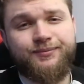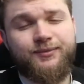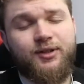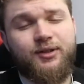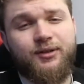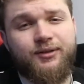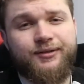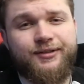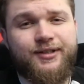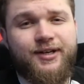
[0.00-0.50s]
you
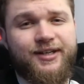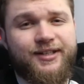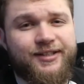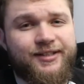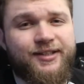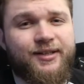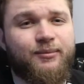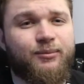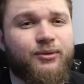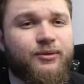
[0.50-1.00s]
know, it's kind of
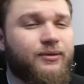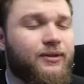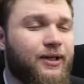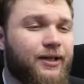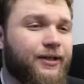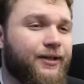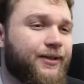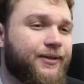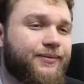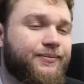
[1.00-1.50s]
simple,
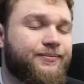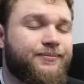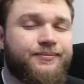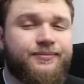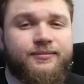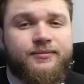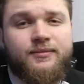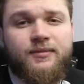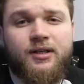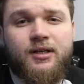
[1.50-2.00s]
like
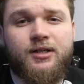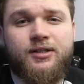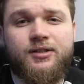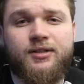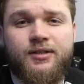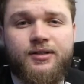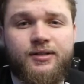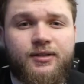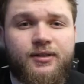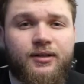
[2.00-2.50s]
it's
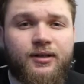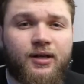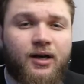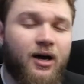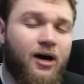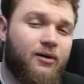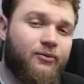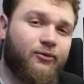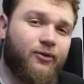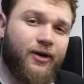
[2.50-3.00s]
just
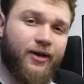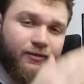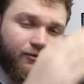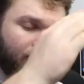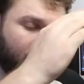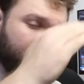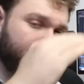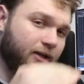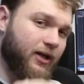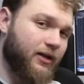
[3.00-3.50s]
halfway
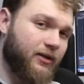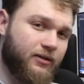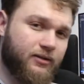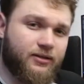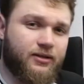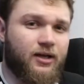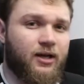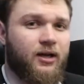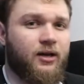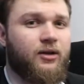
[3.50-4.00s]
from that
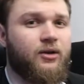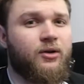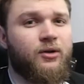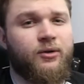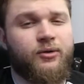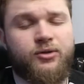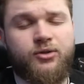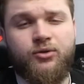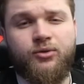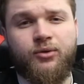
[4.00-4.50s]
diagonal I
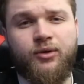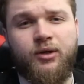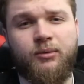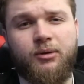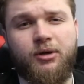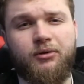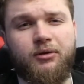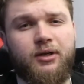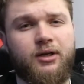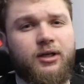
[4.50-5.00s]
was talking
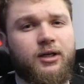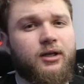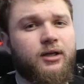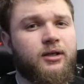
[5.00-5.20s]
about earlier.